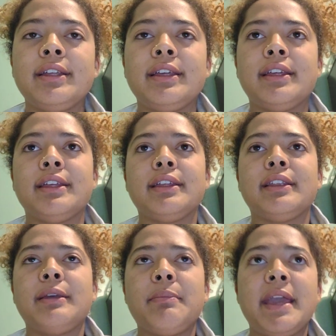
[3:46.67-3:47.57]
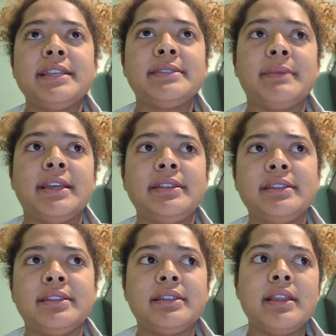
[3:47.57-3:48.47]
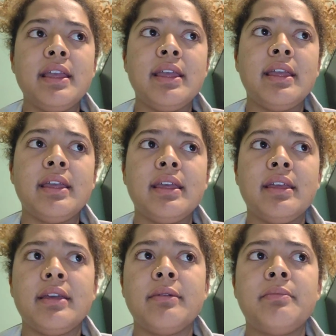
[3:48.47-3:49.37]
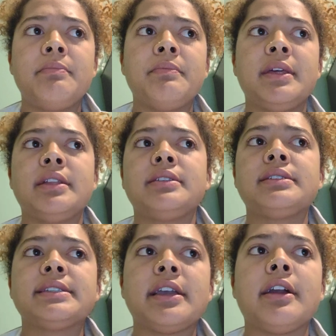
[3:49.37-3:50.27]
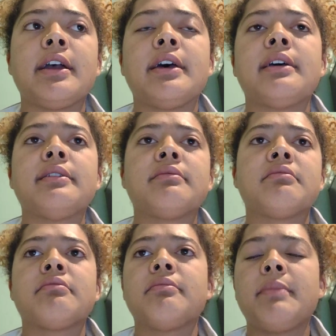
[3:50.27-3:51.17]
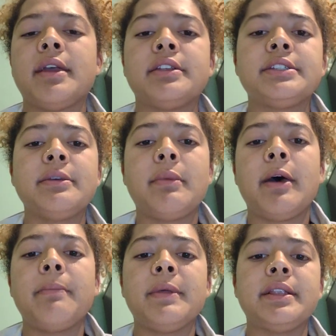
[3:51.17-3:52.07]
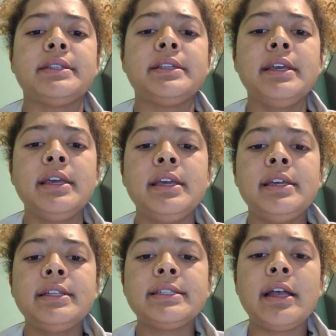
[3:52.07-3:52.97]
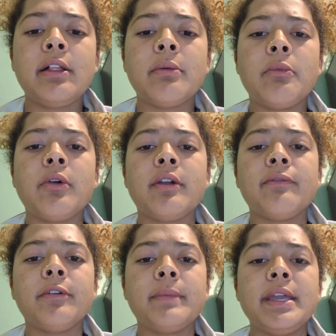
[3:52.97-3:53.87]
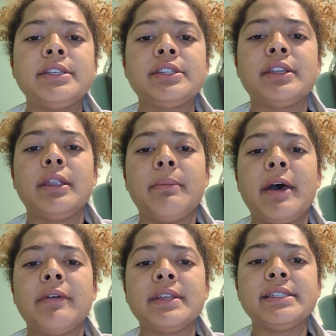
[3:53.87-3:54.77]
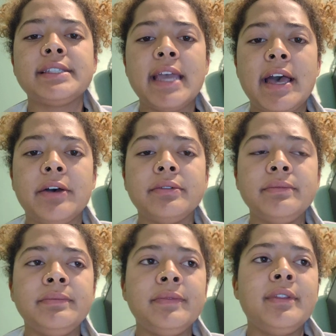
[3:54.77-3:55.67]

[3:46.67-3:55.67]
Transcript: in a basement, and him and Sarah bandage him up and tell him more information about this town,